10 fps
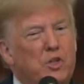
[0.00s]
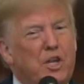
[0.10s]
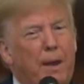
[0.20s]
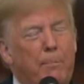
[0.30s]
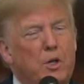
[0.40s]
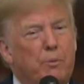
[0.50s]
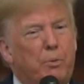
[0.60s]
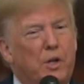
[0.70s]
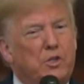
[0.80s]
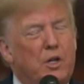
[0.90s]
this happened to
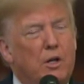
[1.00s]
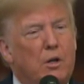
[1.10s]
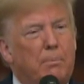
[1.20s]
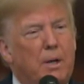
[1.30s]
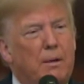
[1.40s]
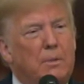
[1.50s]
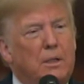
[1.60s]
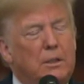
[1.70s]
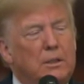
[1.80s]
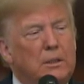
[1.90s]
President
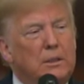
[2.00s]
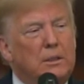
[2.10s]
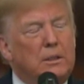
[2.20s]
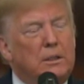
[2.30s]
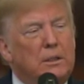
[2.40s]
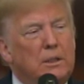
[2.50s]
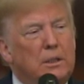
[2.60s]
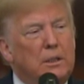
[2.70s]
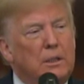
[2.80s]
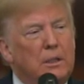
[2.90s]
Obama,
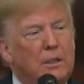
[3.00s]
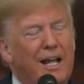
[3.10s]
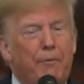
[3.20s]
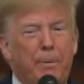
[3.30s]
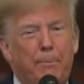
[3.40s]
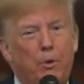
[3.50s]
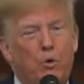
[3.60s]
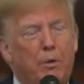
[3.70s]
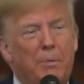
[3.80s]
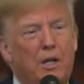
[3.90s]
a lot of
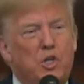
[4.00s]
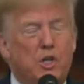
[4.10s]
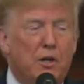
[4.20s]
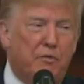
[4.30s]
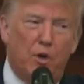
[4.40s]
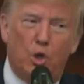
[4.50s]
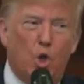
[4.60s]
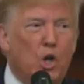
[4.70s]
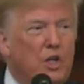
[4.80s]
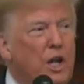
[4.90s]
people would have been in jail for a
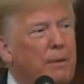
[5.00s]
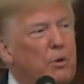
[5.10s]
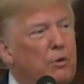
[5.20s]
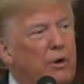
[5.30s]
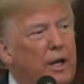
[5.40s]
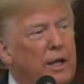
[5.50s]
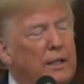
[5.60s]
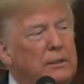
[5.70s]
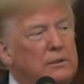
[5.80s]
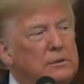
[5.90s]
long time already,
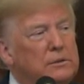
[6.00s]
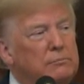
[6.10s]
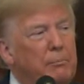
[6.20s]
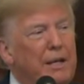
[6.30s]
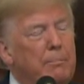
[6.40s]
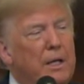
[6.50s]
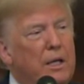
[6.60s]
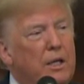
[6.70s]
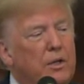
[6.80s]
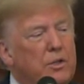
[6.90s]
many,
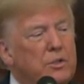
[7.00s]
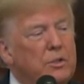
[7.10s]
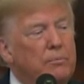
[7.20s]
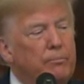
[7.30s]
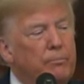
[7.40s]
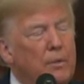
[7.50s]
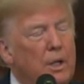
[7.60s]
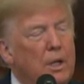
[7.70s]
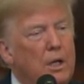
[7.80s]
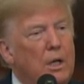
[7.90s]
many years.
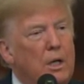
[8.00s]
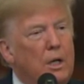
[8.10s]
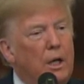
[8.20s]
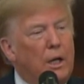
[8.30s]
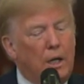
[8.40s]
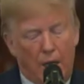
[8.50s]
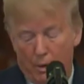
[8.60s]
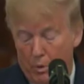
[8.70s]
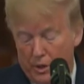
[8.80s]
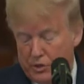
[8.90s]

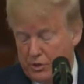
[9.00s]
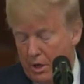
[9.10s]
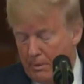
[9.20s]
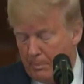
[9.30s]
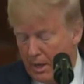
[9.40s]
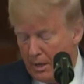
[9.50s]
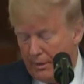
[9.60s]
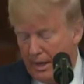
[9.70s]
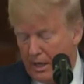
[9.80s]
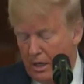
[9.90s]
I want to start by
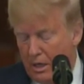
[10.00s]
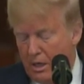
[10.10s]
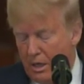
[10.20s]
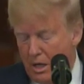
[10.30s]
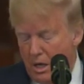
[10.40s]
thanking